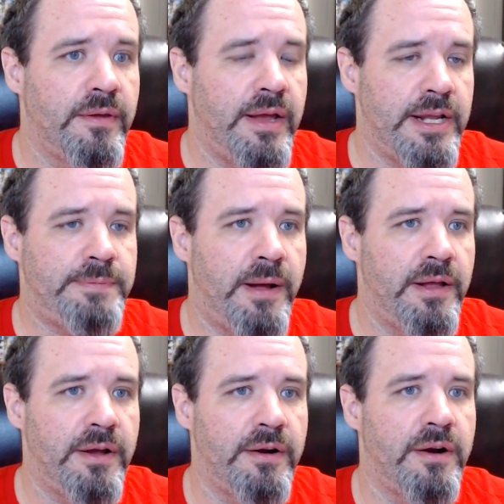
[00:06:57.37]
and this
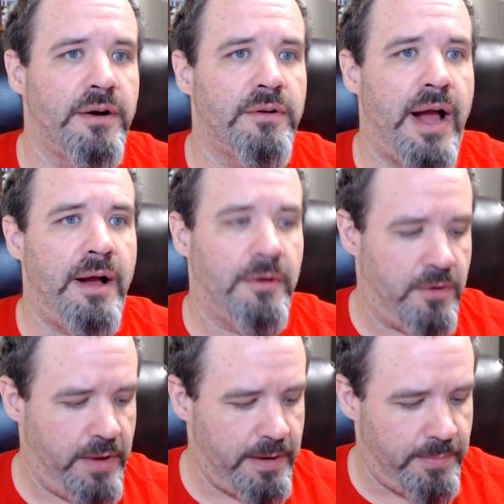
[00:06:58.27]
Polygon article, I'll
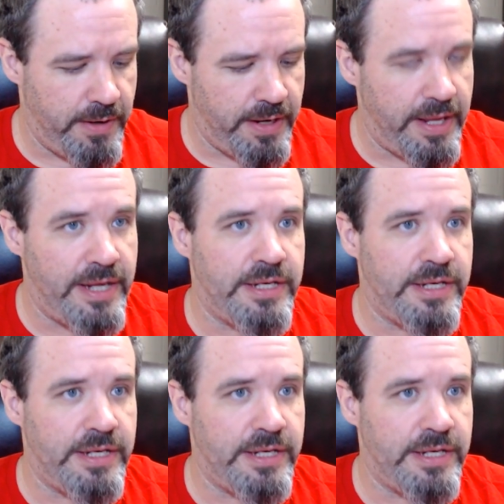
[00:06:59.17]
go ahead and put it into